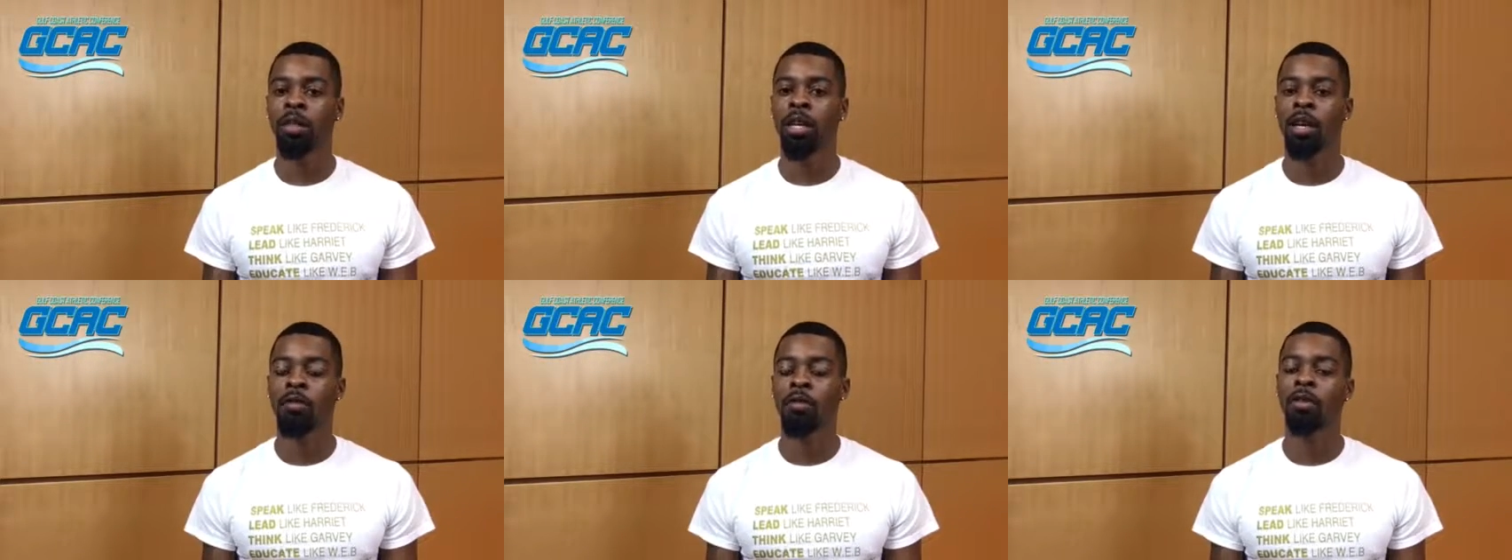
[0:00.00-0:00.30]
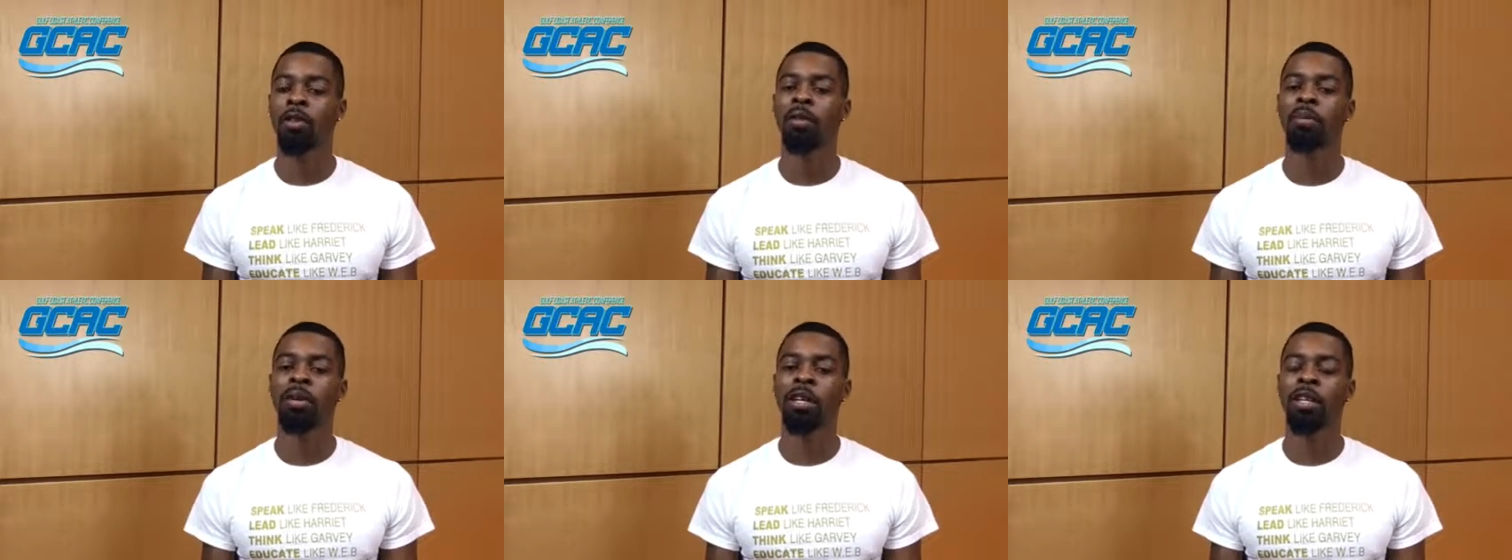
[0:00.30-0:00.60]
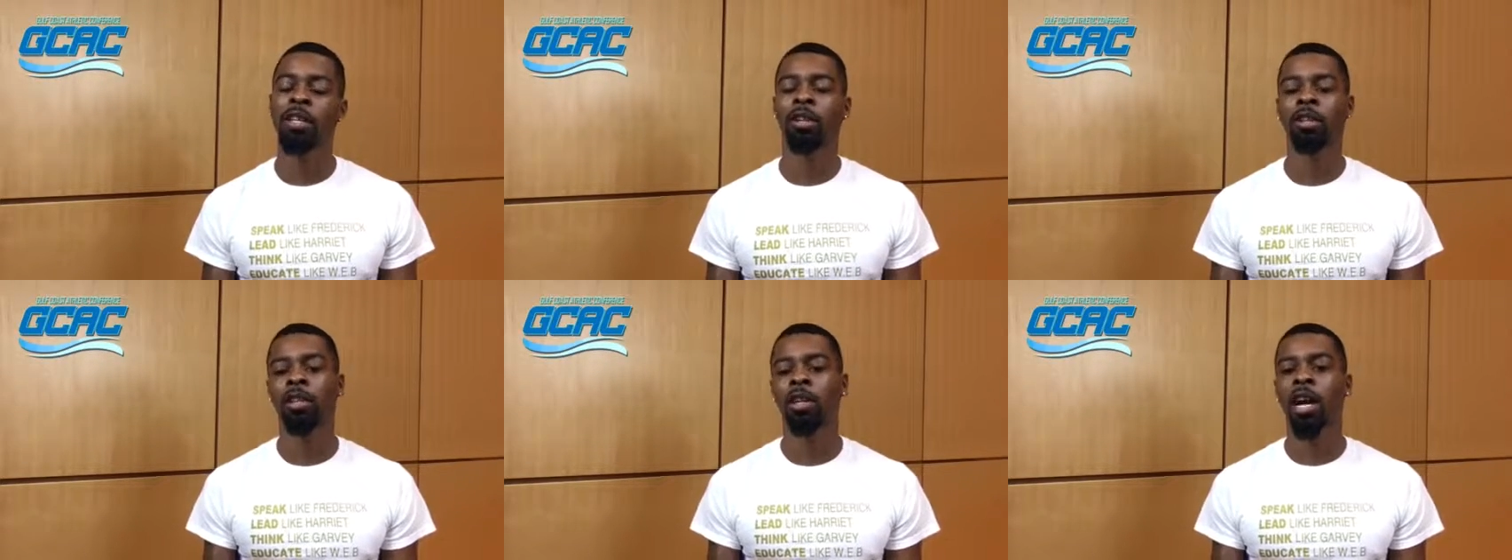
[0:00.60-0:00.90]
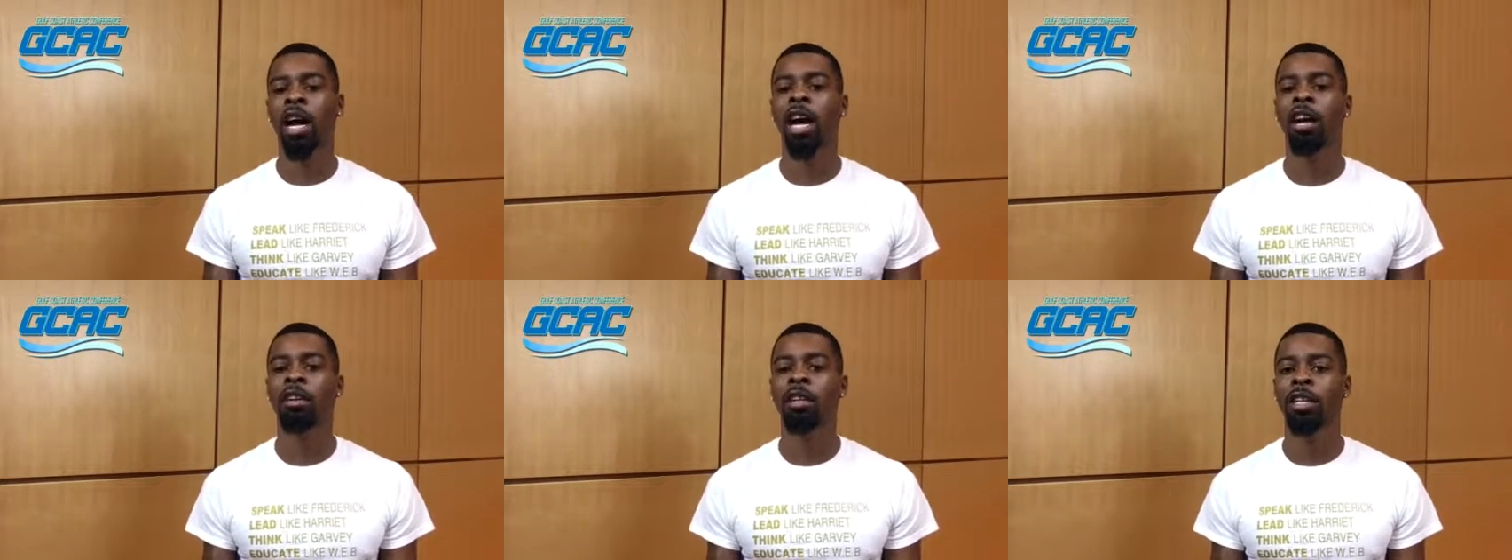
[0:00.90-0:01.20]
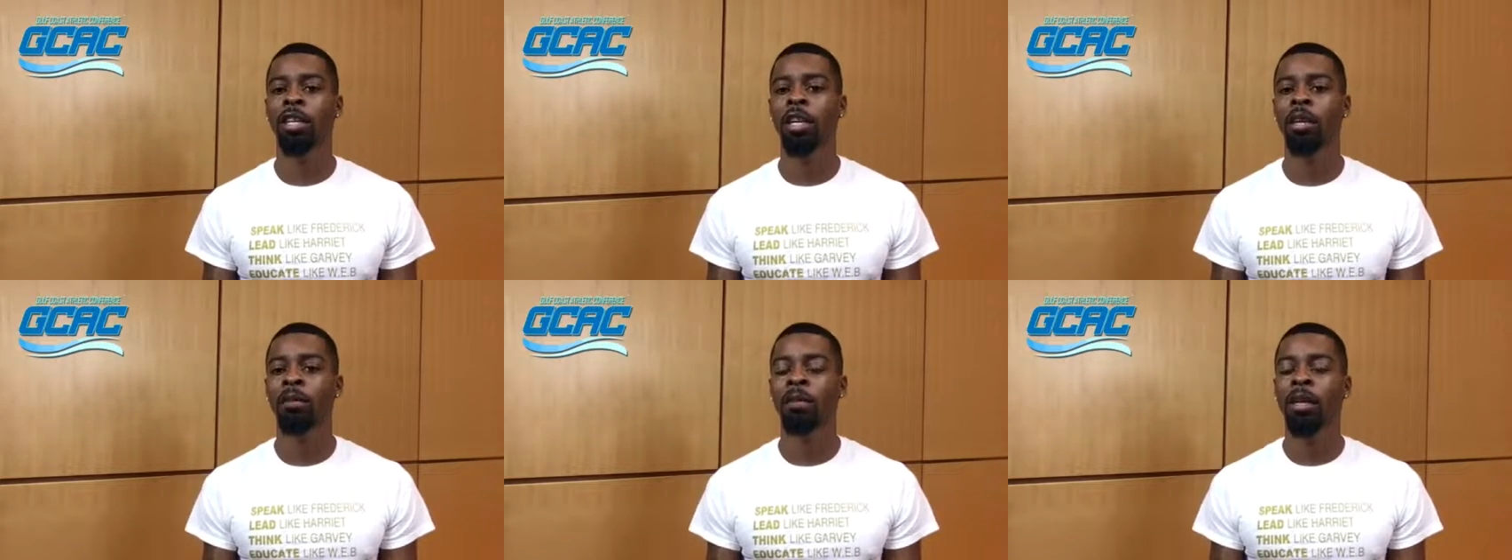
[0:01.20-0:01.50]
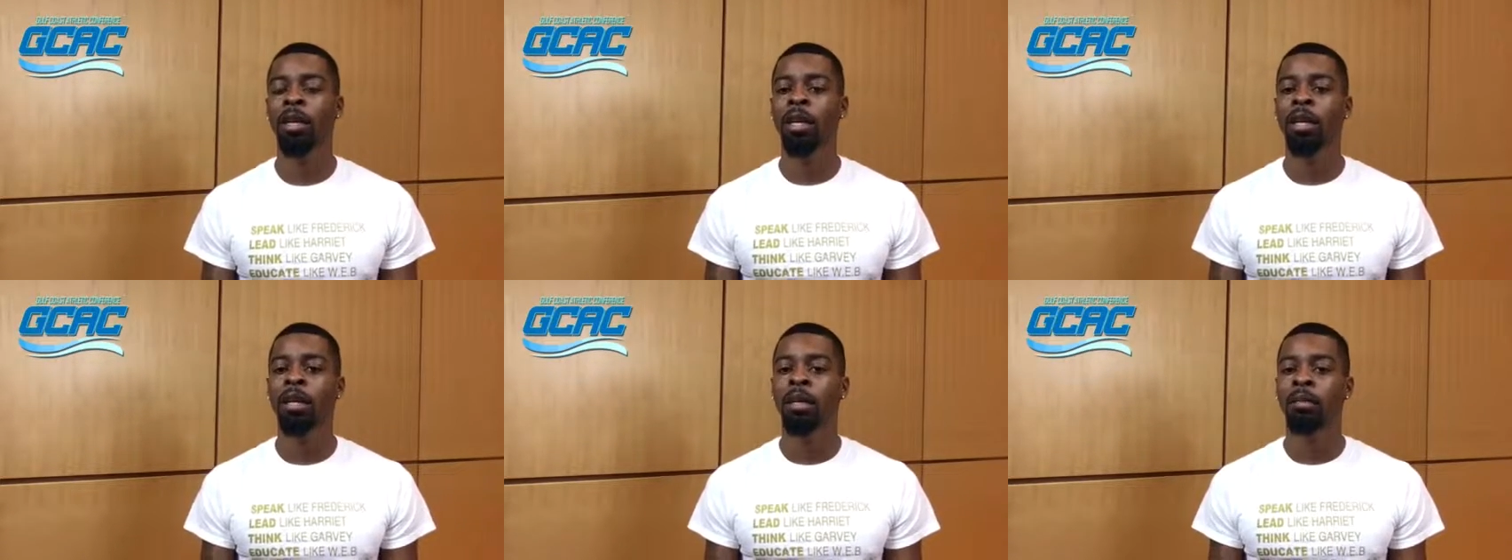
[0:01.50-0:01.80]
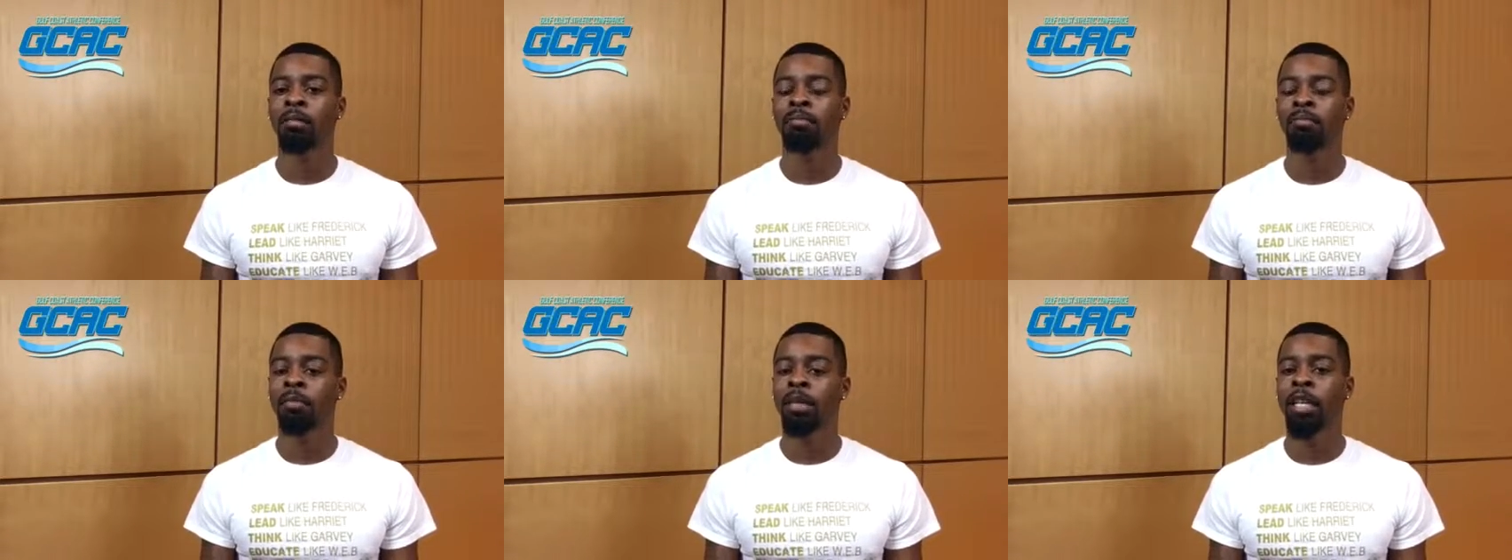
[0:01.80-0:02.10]
If you depend on your higher up,
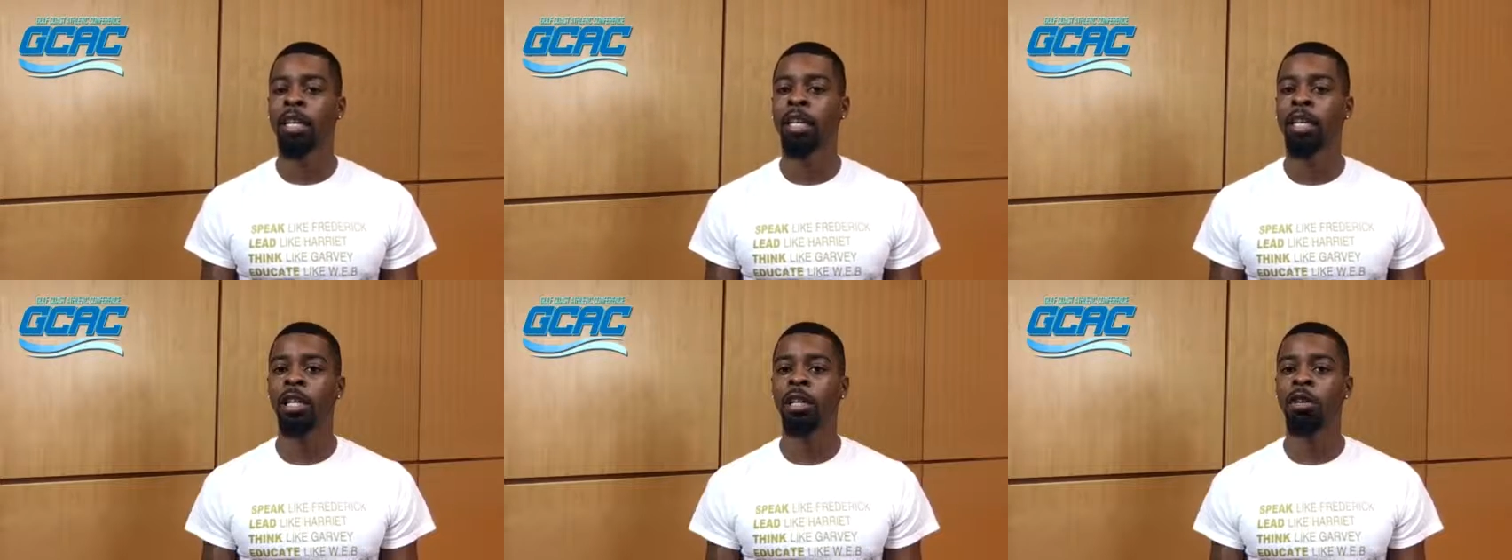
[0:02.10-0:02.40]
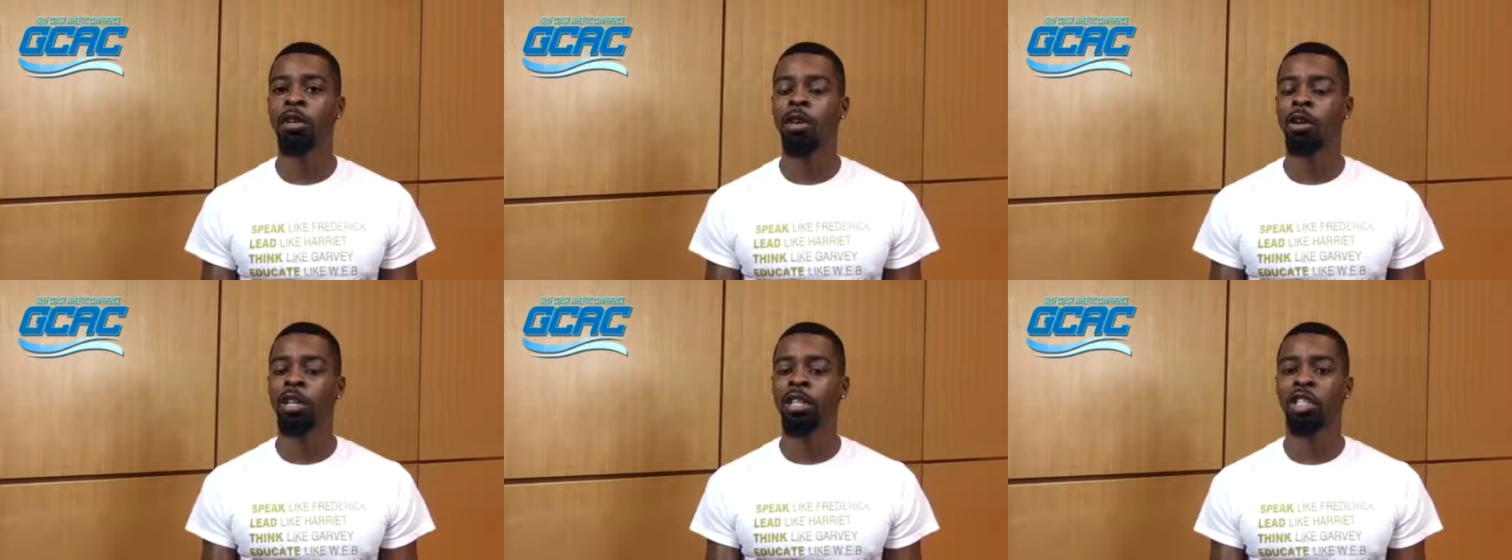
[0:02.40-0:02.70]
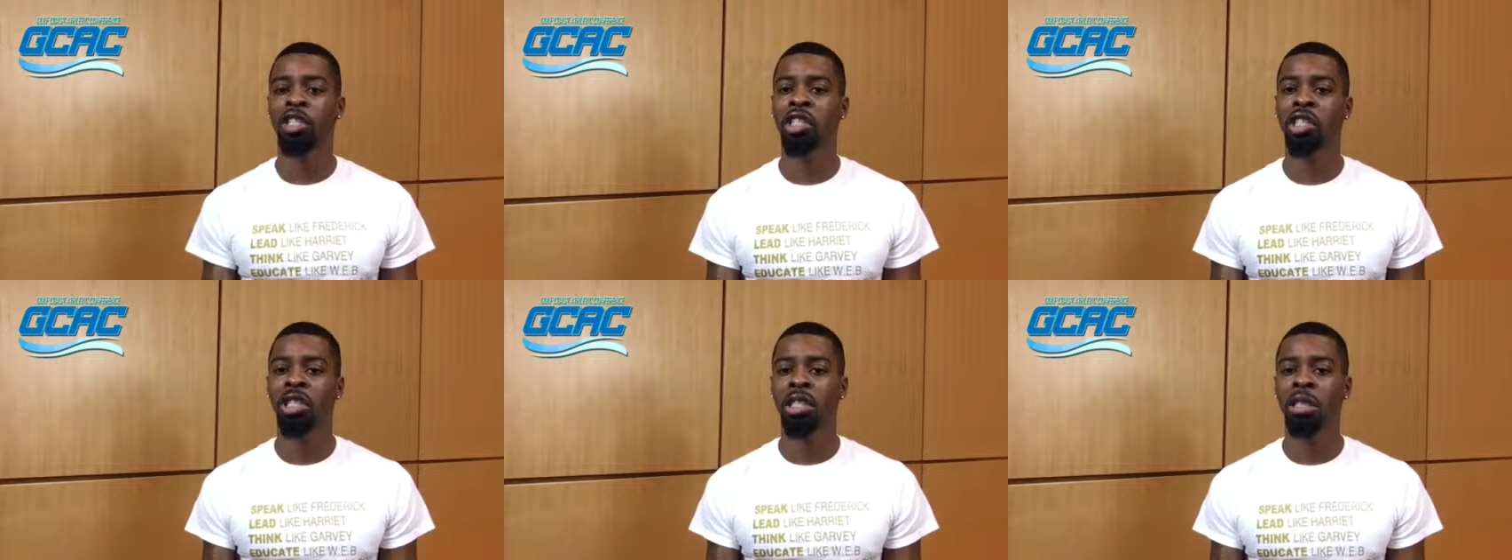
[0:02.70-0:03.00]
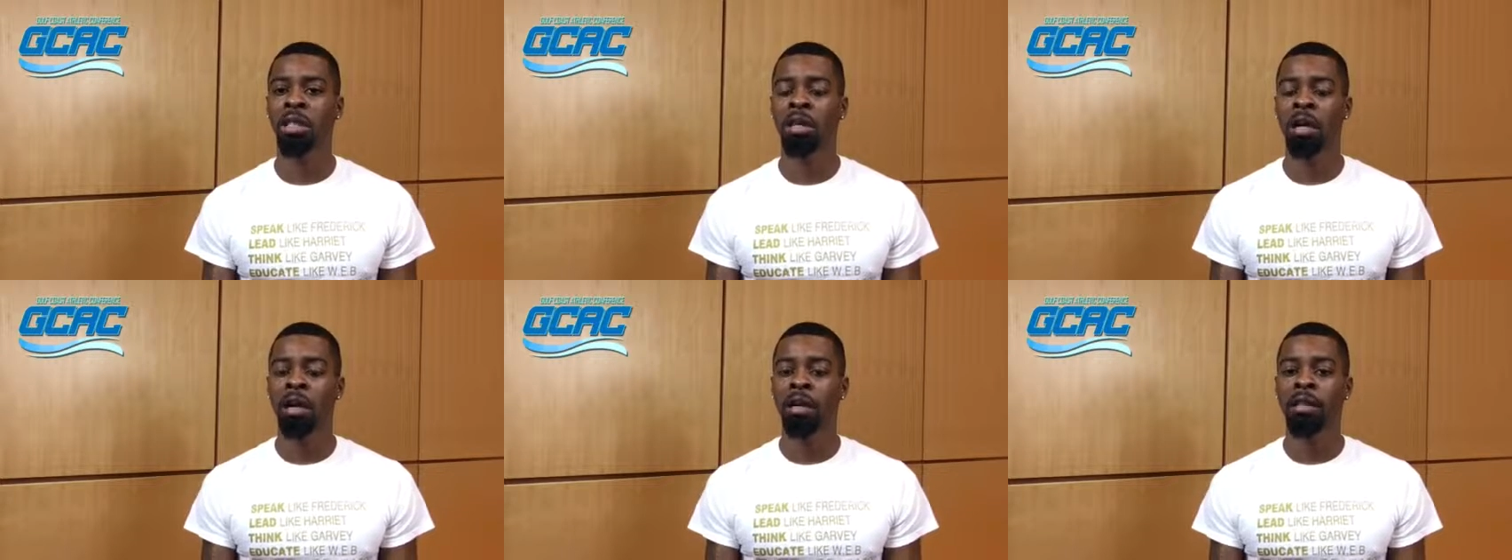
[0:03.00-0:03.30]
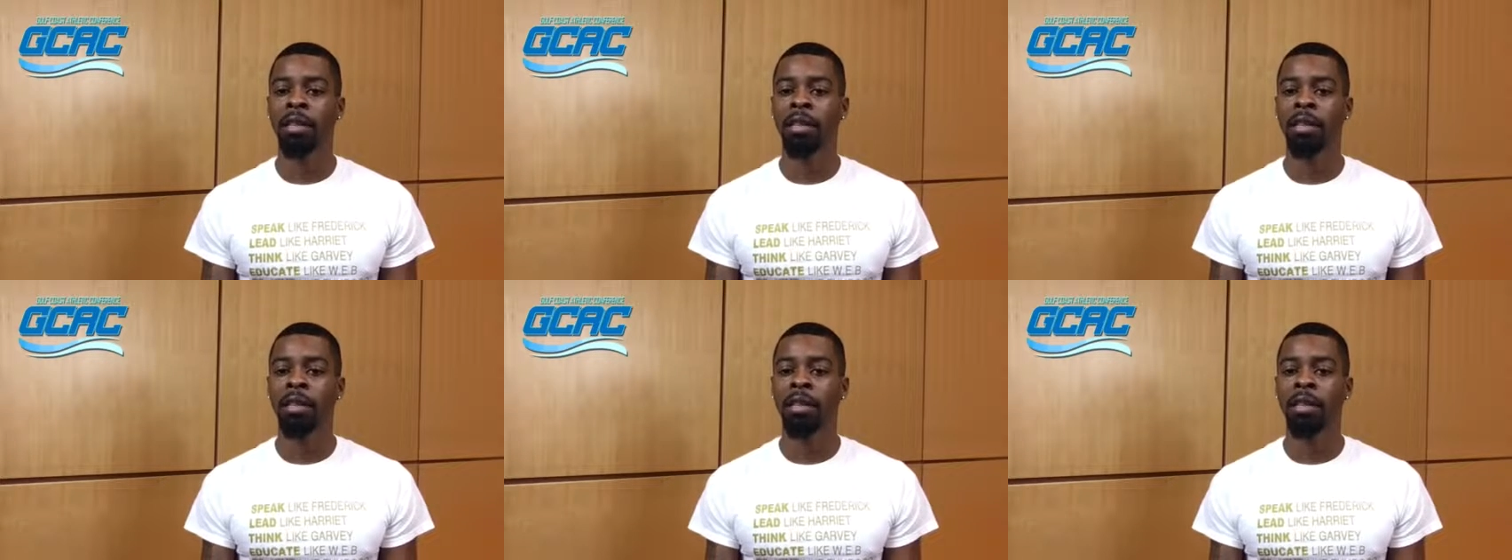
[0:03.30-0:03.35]
he or she,